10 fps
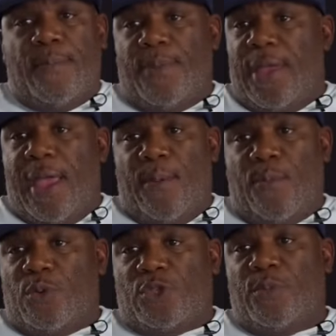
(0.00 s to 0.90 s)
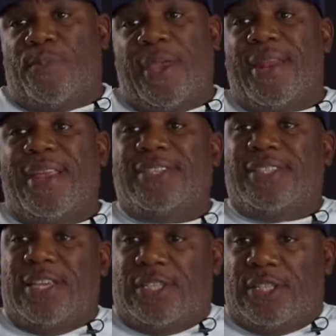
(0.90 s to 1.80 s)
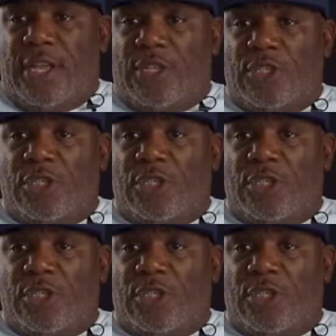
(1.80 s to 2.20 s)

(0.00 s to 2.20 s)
be able to be in existence.